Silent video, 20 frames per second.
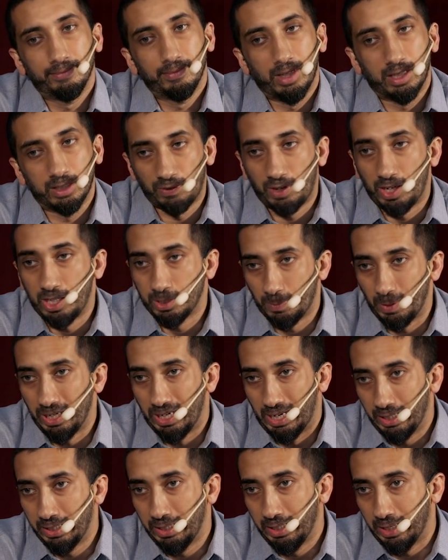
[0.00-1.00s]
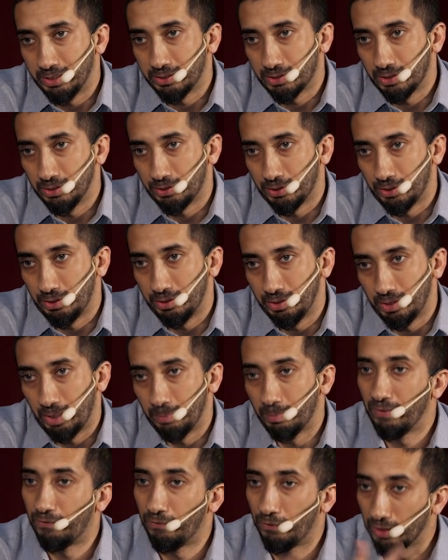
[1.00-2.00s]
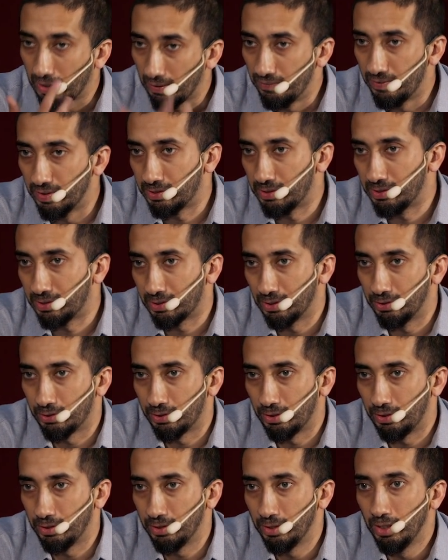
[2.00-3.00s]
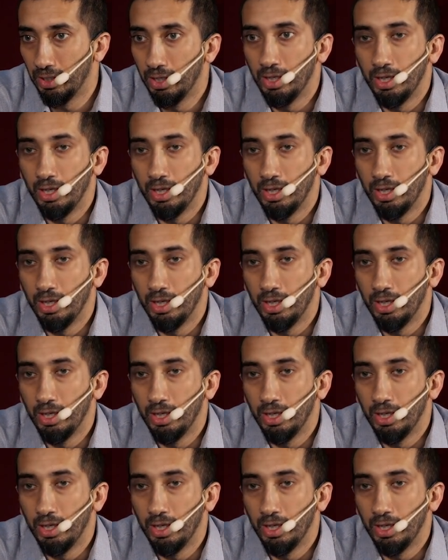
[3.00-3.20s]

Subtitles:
As far as my akhirah is concerned and my forgiveness is concerned,